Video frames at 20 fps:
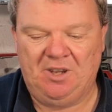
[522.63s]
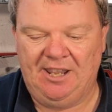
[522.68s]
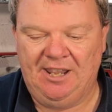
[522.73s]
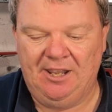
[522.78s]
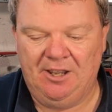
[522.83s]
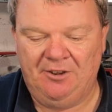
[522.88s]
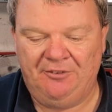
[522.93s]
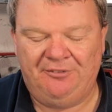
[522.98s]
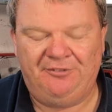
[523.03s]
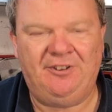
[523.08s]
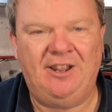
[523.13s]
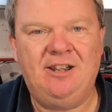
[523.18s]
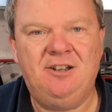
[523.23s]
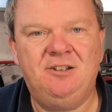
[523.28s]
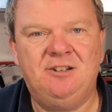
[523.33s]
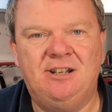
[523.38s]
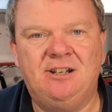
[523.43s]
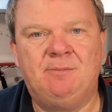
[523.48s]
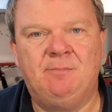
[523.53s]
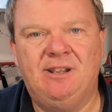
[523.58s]
It
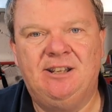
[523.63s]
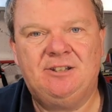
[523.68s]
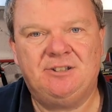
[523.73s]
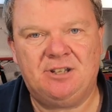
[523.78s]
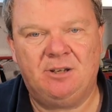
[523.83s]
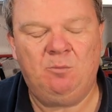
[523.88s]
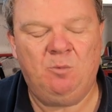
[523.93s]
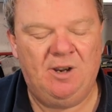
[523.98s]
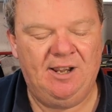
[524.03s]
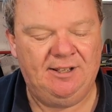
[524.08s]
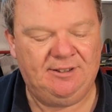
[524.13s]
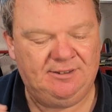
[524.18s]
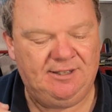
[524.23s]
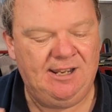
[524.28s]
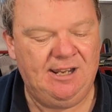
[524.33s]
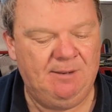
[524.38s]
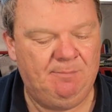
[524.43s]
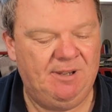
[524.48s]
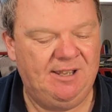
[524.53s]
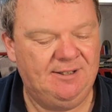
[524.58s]
offended me somewhere
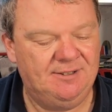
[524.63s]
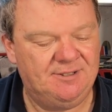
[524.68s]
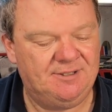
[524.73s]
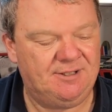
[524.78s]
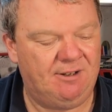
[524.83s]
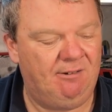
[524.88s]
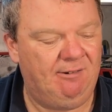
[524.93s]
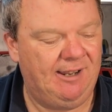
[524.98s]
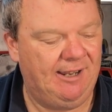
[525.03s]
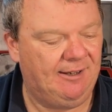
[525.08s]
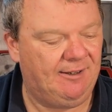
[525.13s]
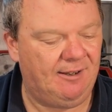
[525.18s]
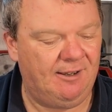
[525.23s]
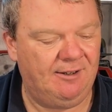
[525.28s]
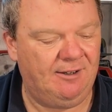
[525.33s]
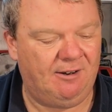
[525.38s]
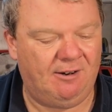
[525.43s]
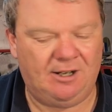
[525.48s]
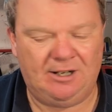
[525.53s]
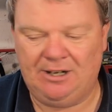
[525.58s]
deep inside,
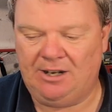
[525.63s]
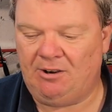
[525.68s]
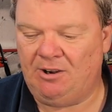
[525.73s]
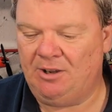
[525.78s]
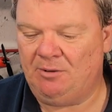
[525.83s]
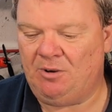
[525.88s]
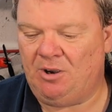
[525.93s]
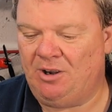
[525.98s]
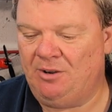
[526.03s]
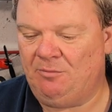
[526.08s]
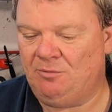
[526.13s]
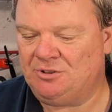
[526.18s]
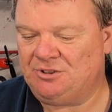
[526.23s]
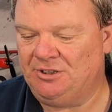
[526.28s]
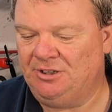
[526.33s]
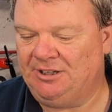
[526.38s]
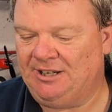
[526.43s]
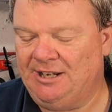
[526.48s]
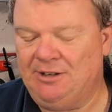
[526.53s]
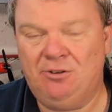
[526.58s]
and I
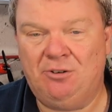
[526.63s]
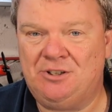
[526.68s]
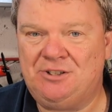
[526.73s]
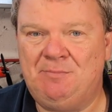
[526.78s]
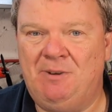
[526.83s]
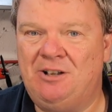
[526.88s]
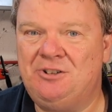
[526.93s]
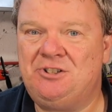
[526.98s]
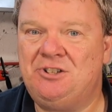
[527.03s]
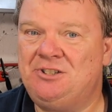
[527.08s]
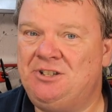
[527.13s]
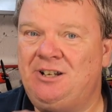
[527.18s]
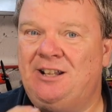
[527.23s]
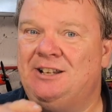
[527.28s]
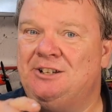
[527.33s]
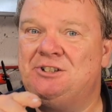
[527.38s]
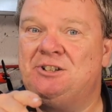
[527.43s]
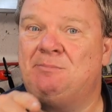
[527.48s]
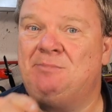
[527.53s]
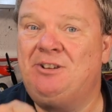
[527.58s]
wasn't keen. Not as much as an
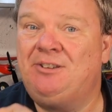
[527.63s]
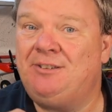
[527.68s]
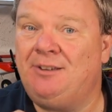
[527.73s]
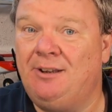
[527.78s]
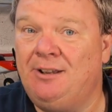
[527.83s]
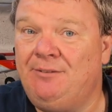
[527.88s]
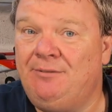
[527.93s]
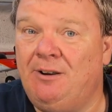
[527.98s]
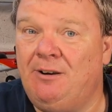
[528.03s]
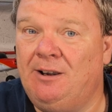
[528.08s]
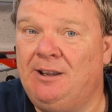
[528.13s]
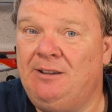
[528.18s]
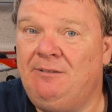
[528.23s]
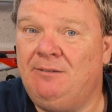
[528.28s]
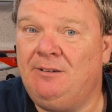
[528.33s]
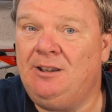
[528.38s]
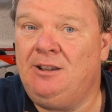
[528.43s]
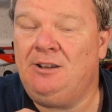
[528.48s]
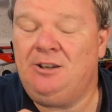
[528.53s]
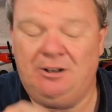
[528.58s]
HW35.
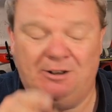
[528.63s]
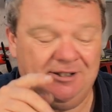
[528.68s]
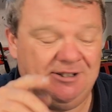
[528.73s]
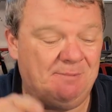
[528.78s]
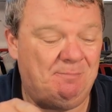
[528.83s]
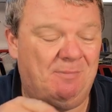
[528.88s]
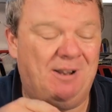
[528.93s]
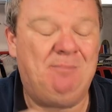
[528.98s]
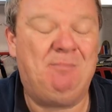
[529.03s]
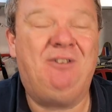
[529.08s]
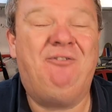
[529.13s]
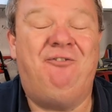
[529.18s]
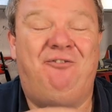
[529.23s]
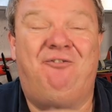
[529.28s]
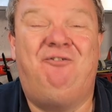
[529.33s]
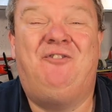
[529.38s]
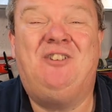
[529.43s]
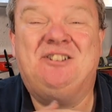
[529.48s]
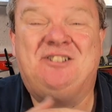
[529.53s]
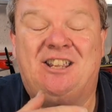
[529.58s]
You know, it didn't make me
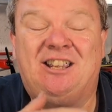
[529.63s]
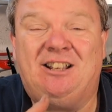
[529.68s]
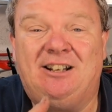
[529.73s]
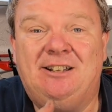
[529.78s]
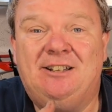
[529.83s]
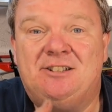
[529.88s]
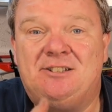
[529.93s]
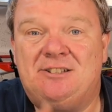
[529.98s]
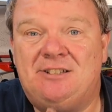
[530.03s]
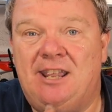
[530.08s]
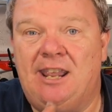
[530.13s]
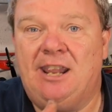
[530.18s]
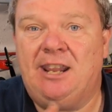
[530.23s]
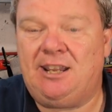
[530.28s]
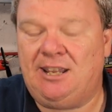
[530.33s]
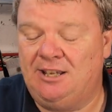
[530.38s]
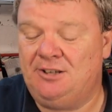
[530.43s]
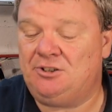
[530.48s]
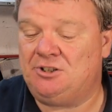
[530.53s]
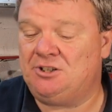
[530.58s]
physically
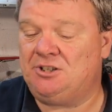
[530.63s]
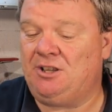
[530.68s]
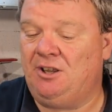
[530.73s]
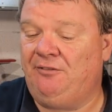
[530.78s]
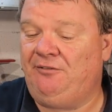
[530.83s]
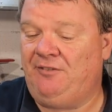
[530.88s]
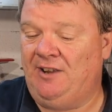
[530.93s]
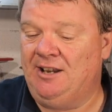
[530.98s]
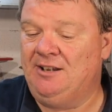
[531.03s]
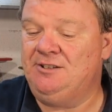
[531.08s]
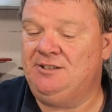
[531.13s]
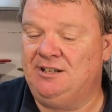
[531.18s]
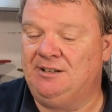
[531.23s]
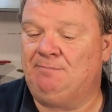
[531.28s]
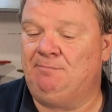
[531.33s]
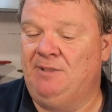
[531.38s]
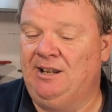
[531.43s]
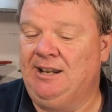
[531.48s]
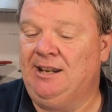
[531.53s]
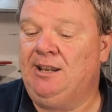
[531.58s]
sick. It just
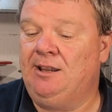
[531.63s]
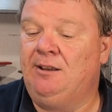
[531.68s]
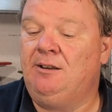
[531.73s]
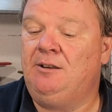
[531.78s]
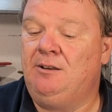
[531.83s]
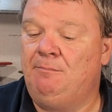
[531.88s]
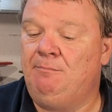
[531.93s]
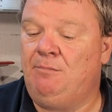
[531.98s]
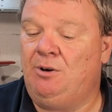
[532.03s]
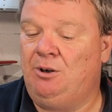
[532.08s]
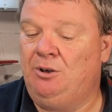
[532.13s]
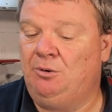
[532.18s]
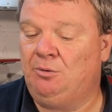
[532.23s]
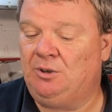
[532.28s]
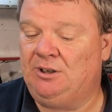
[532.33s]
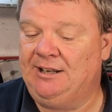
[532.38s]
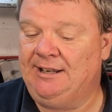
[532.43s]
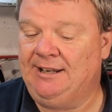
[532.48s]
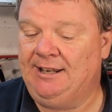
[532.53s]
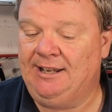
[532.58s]
offended me
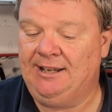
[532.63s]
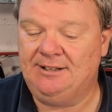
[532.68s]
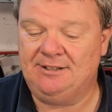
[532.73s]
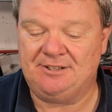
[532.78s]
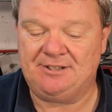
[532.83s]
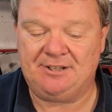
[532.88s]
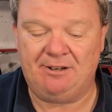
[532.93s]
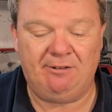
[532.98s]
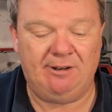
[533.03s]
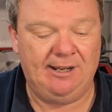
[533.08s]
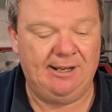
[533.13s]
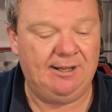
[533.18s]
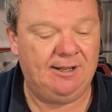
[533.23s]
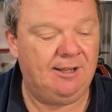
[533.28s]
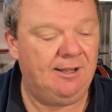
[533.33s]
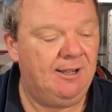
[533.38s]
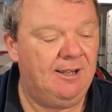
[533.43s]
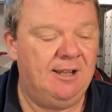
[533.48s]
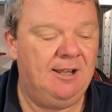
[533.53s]
mildly inside.